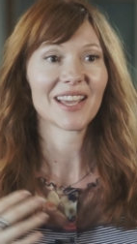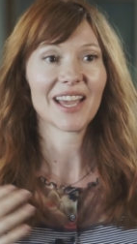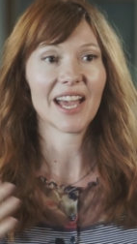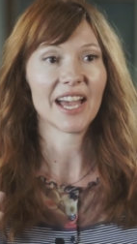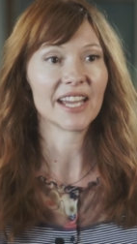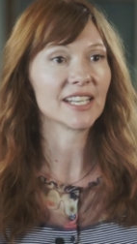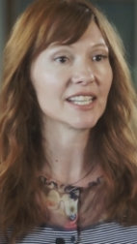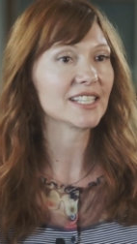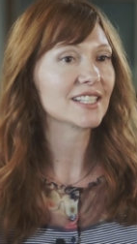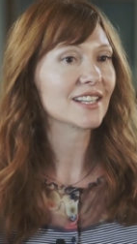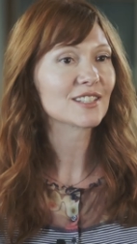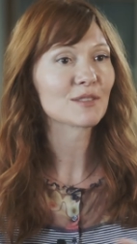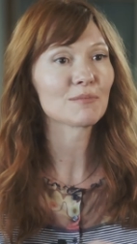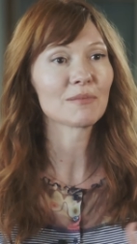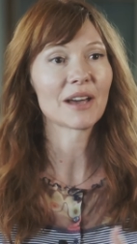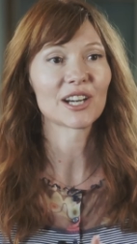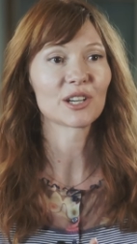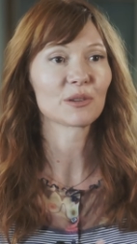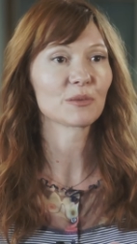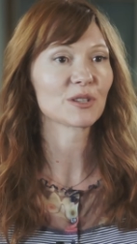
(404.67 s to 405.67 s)
And it doesn't
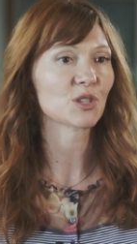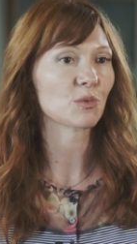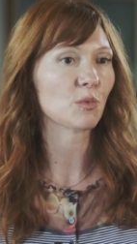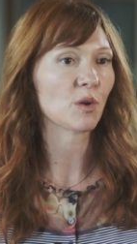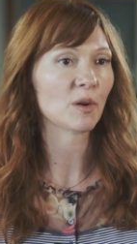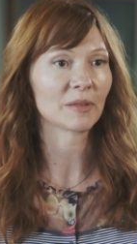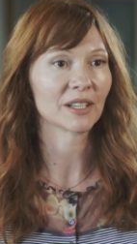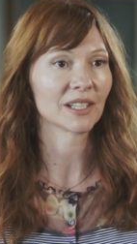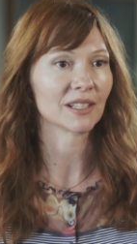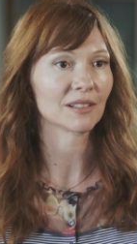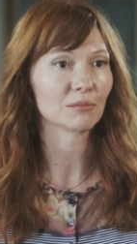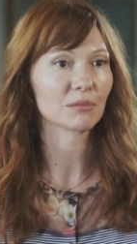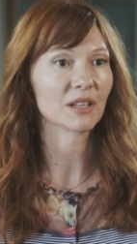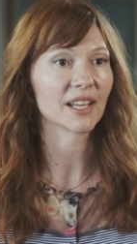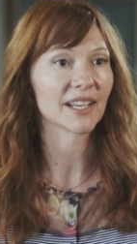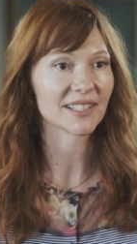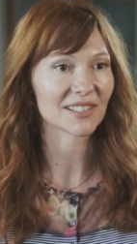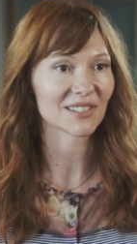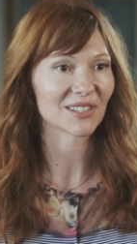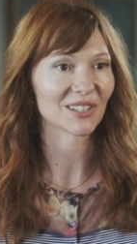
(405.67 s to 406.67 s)
matter which woman
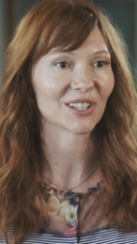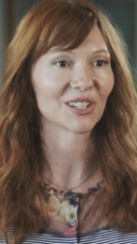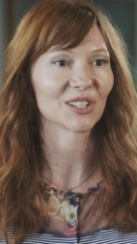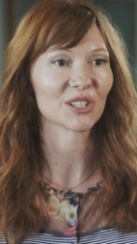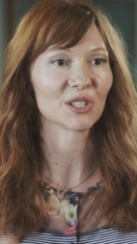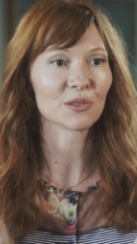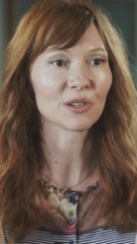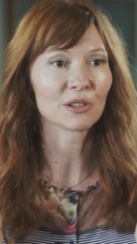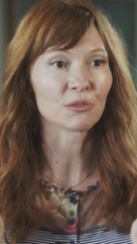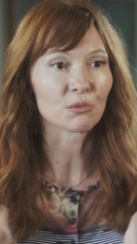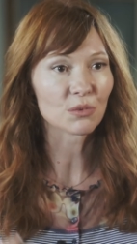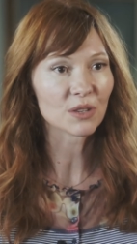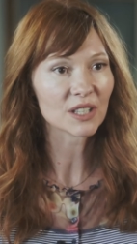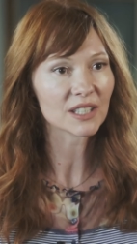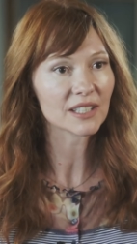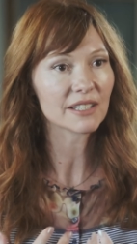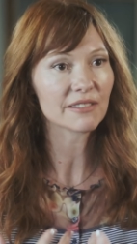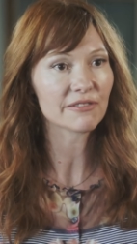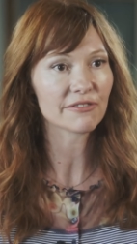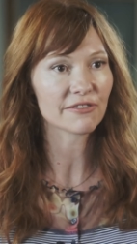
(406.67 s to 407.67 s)
plays her, you can
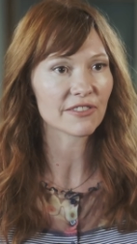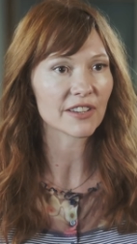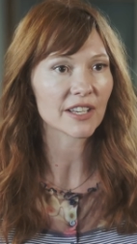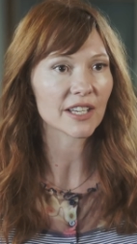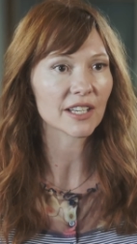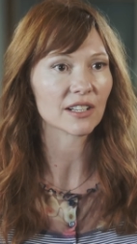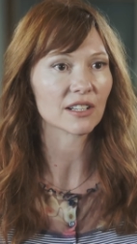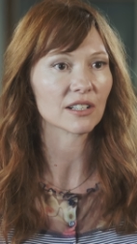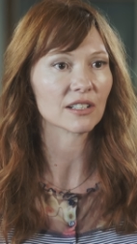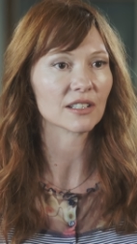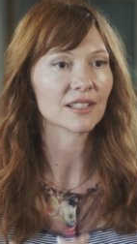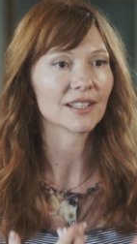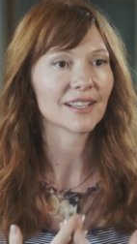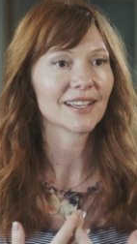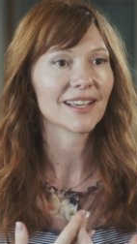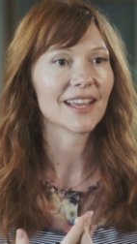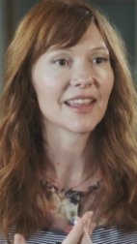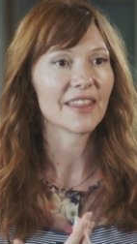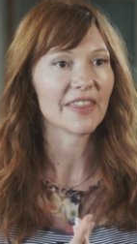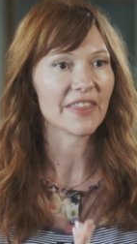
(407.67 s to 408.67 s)
really feel
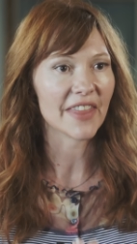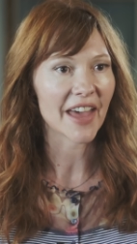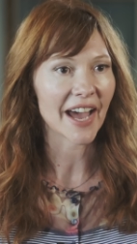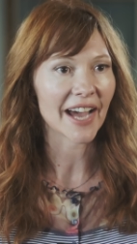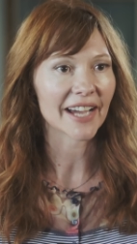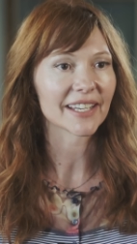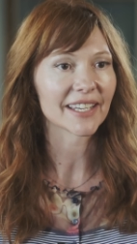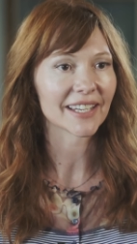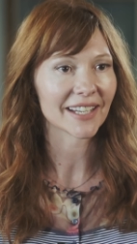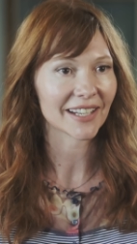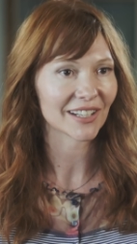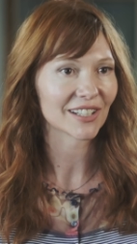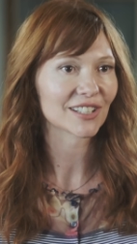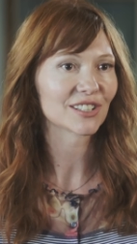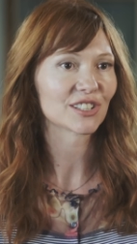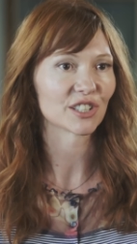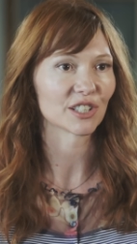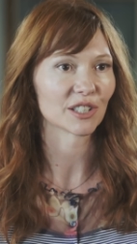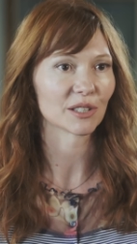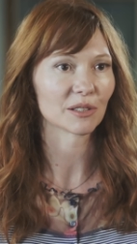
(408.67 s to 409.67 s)
that
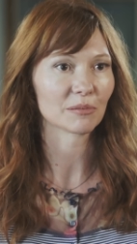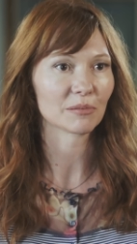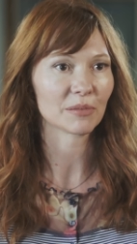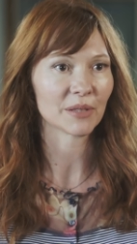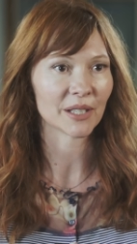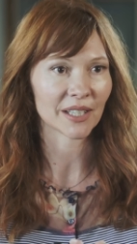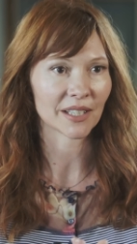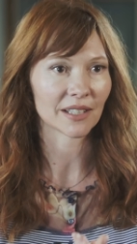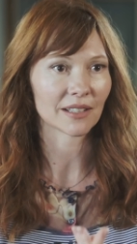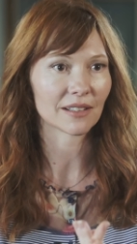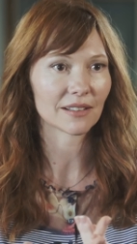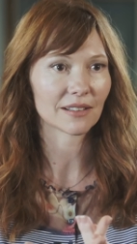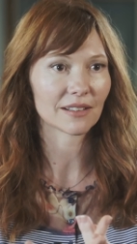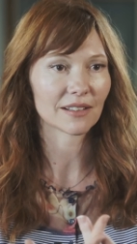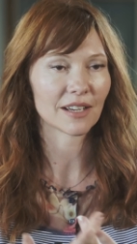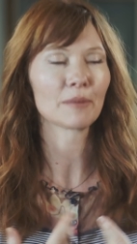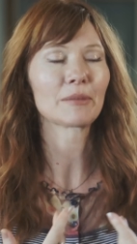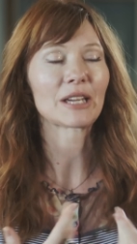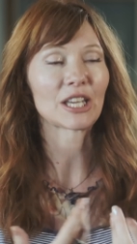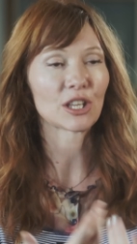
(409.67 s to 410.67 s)
character being
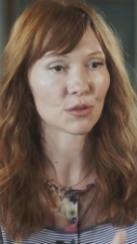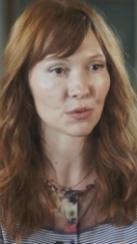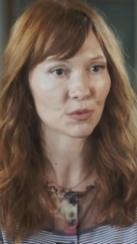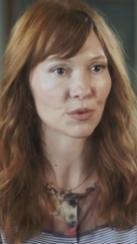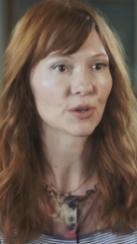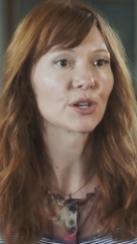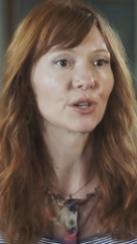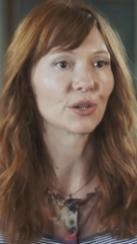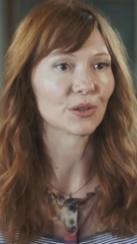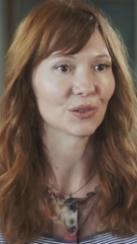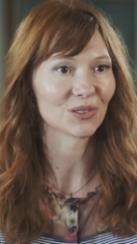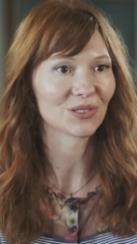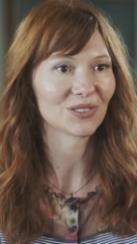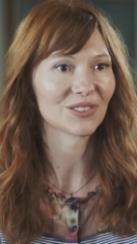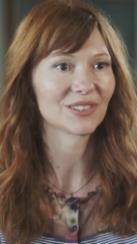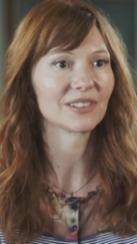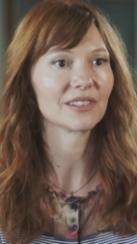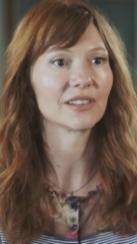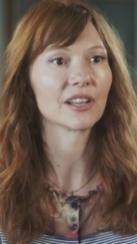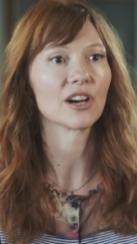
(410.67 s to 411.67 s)
coming through
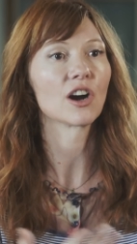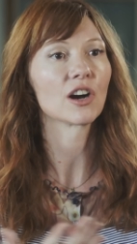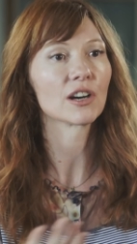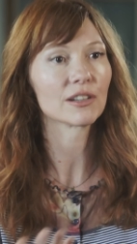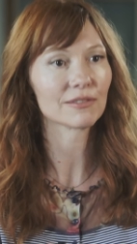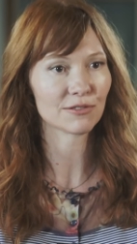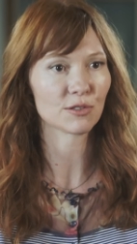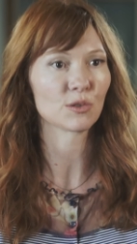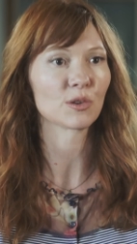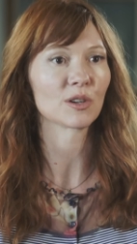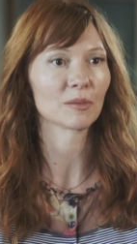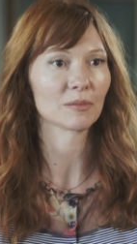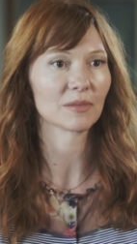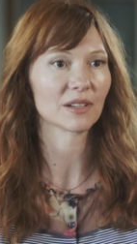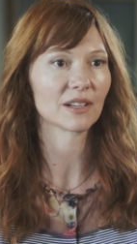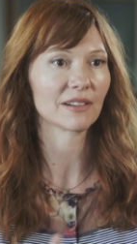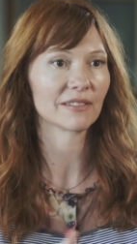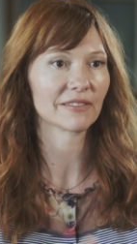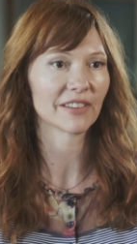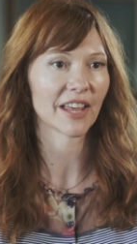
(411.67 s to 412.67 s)
the art form
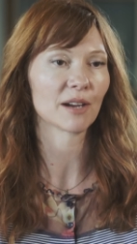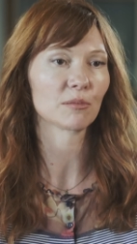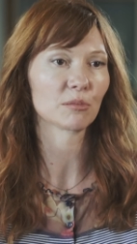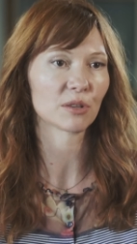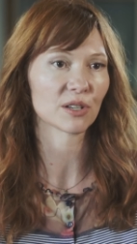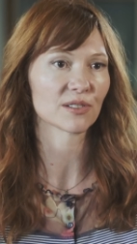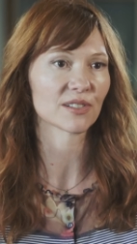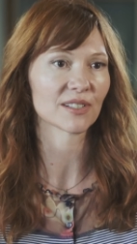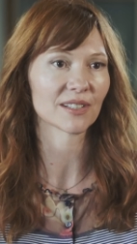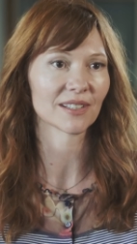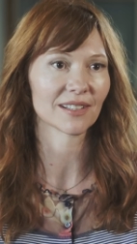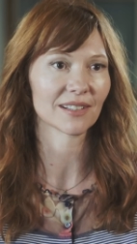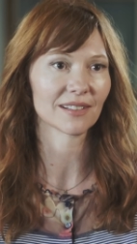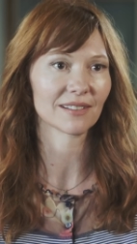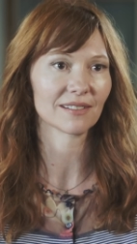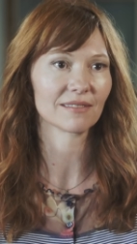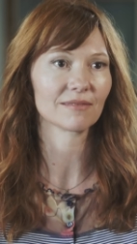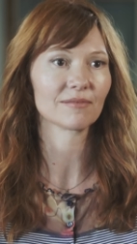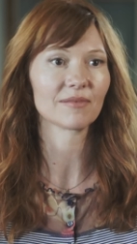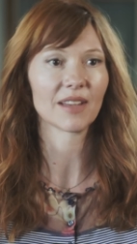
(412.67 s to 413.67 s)
of that person.
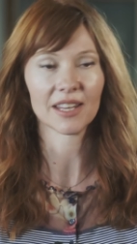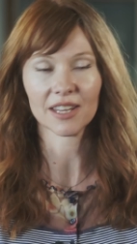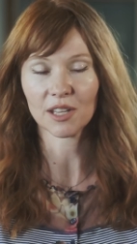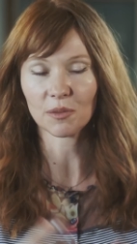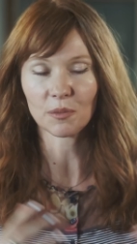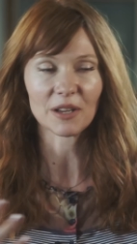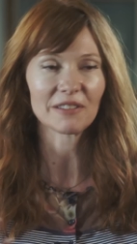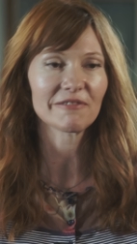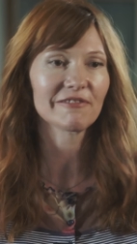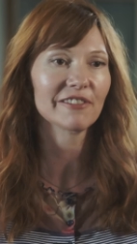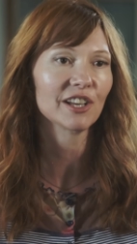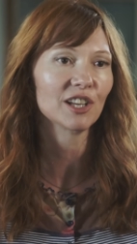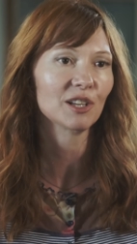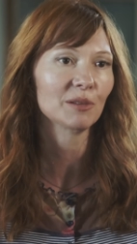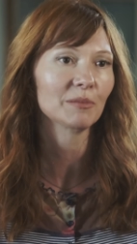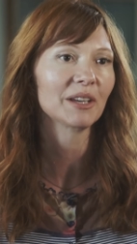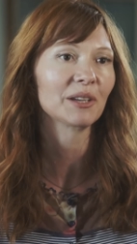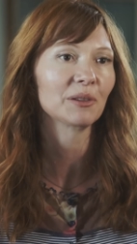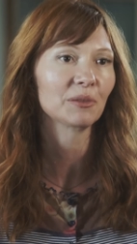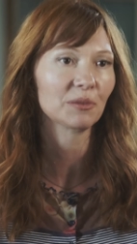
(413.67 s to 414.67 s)
And then we
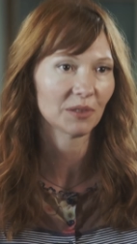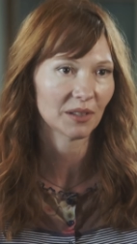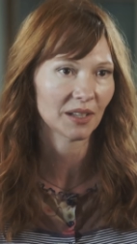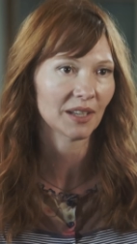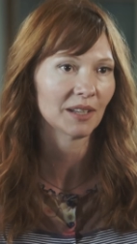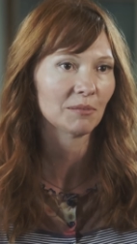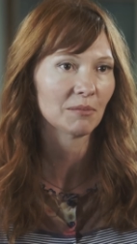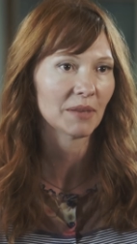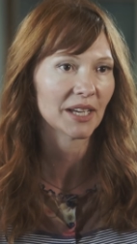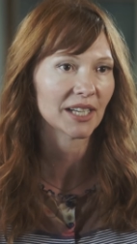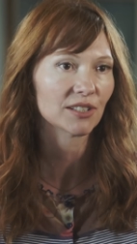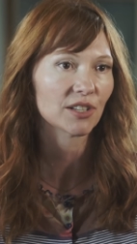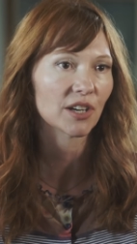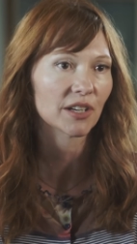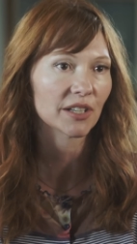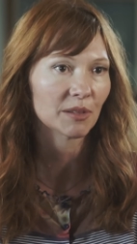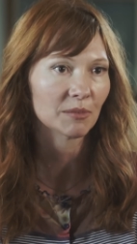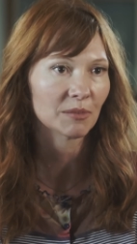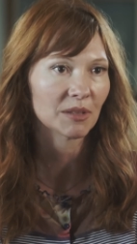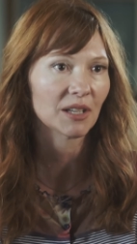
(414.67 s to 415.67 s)
film and, and make
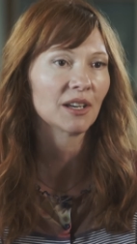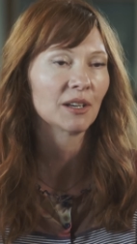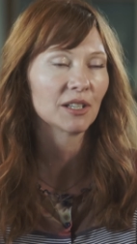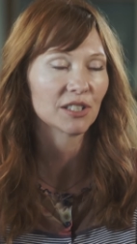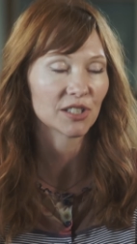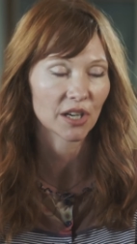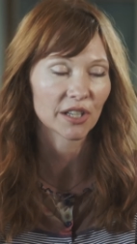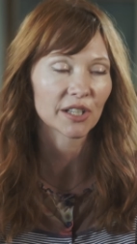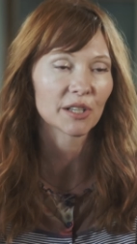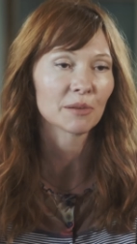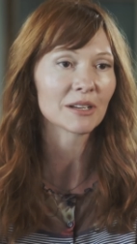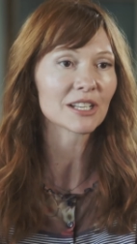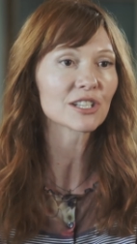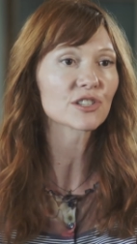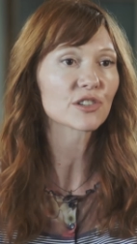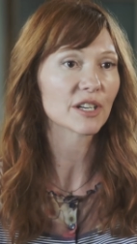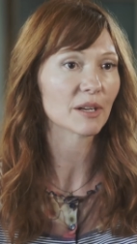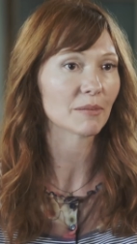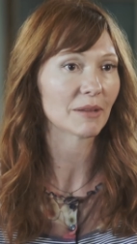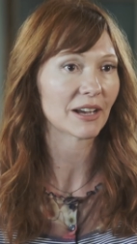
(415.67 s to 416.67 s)
document, a
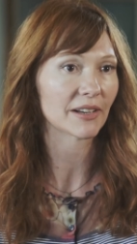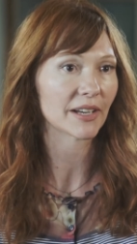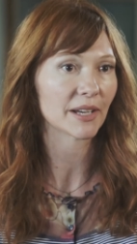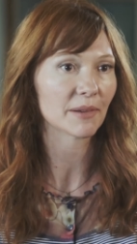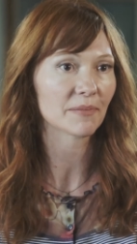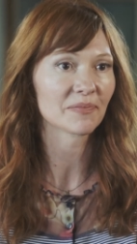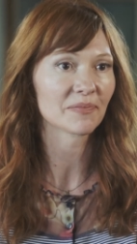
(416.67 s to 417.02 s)
documentary about it.